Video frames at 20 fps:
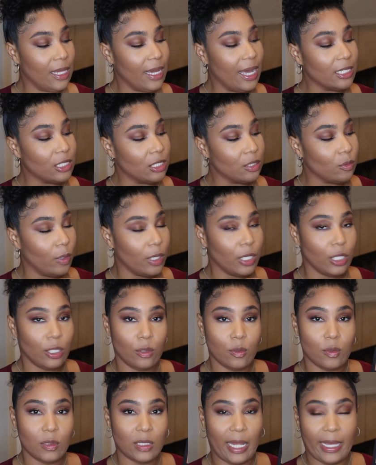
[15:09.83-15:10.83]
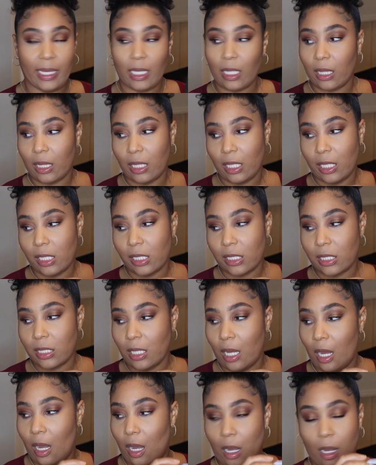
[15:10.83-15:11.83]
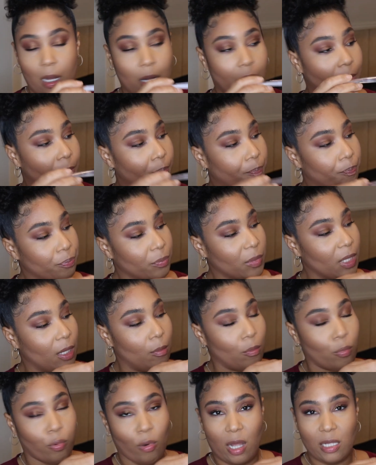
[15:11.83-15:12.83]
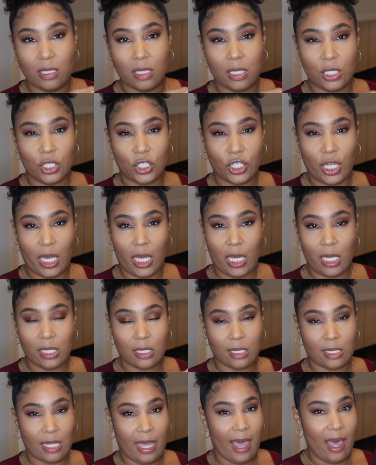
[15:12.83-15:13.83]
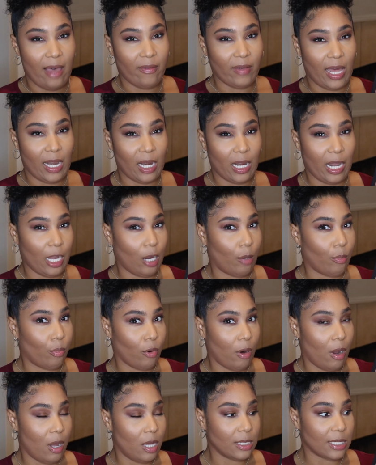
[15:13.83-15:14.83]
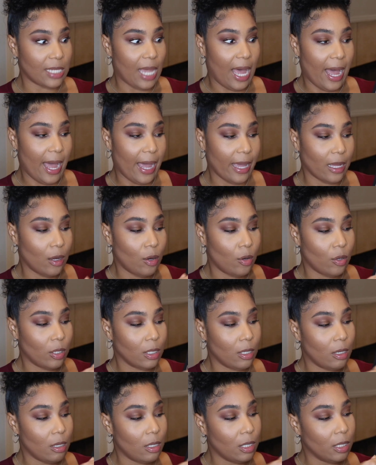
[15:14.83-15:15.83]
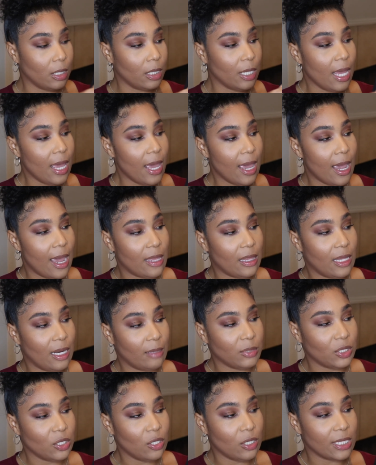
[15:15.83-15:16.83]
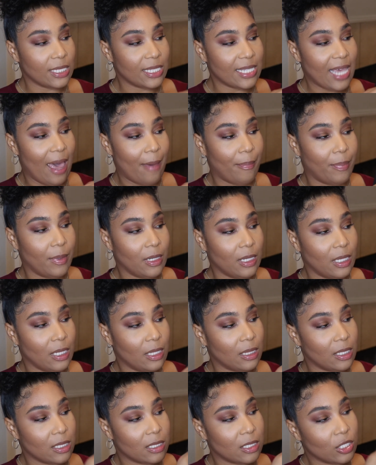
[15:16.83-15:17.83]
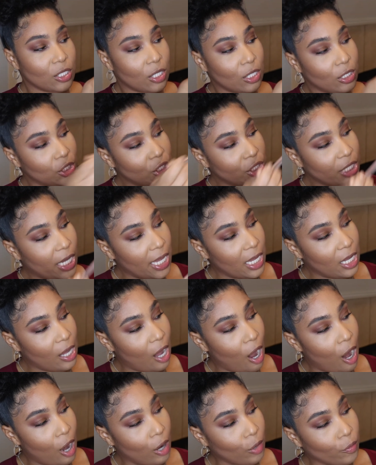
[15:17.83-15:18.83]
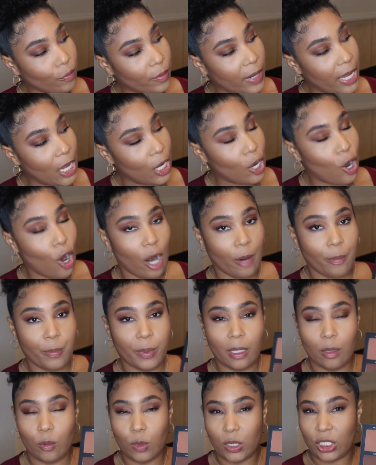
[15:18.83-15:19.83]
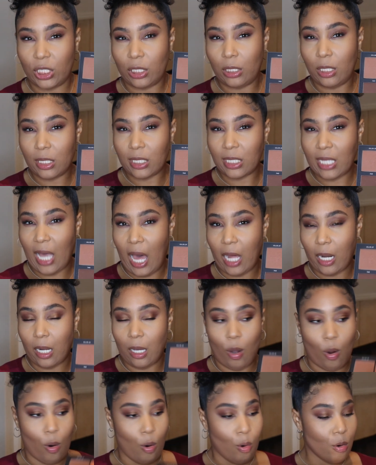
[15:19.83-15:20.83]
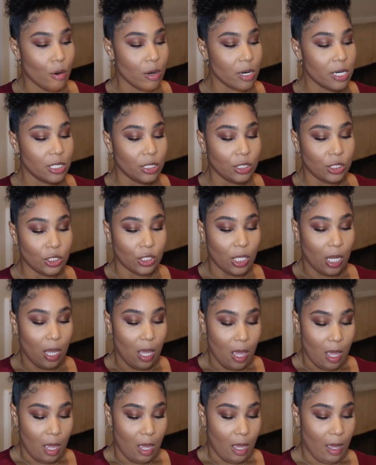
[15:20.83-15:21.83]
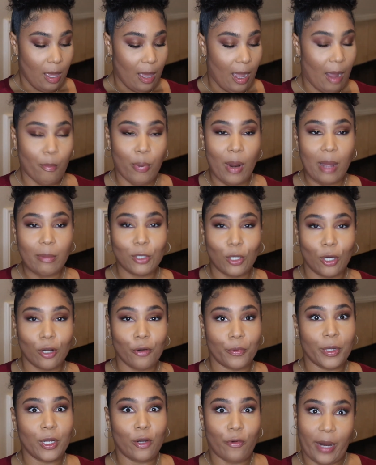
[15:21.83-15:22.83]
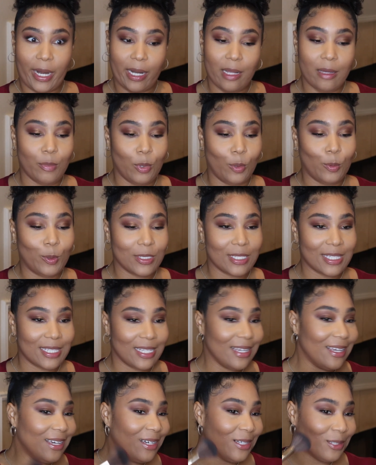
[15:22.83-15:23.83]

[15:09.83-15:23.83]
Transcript: I just want to use like this bronzy shade, since I have kind of like a bronze eye going on, and then I'm just gonna tap it in this shade called Red Carpet, which it looks kind of orange. I'm probably gonna regret it, but we'll see.